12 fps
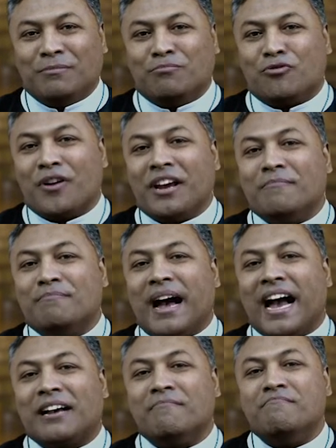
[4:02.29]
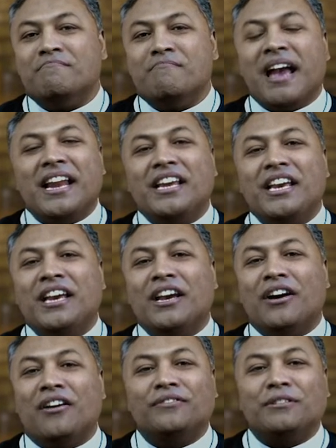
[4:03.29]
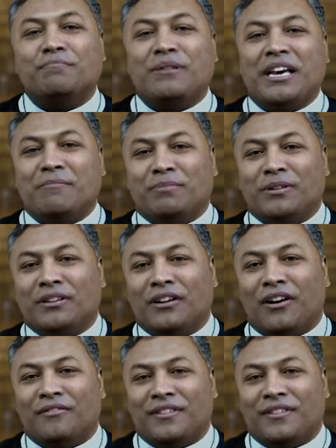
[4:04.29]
bring back many of the people of